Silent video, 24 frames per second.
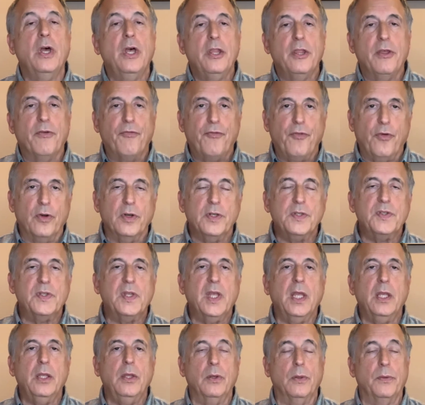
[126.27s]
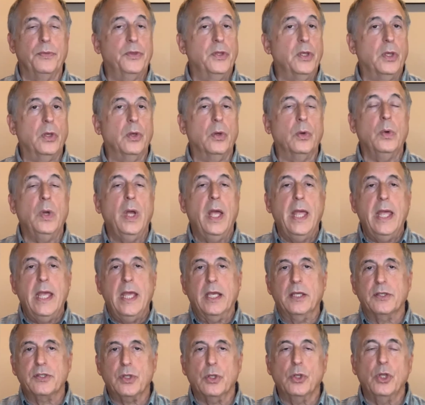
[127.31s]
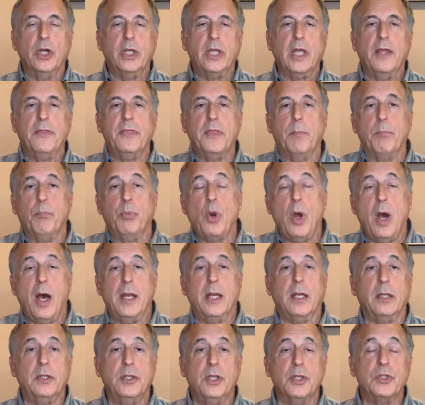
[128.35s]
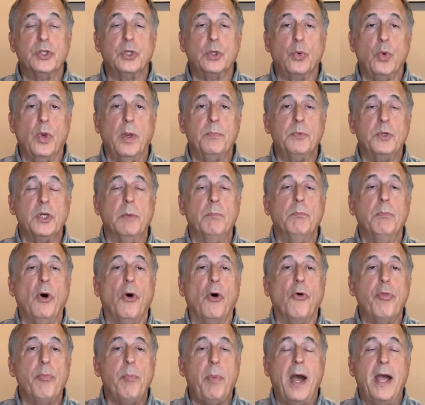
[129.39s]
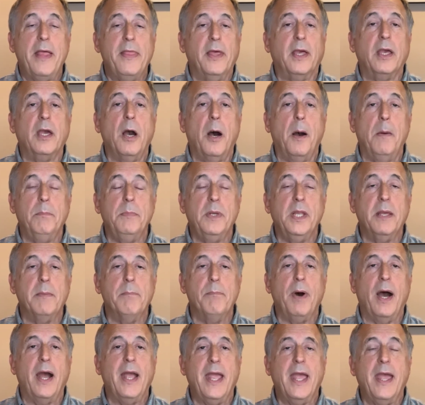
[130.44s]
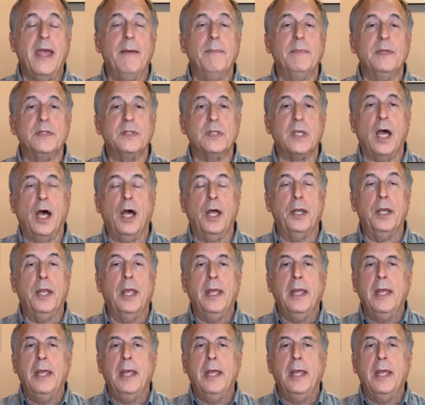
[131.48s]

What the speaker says: The first thing you'll do is look at the product description, both by the company and by Amazon,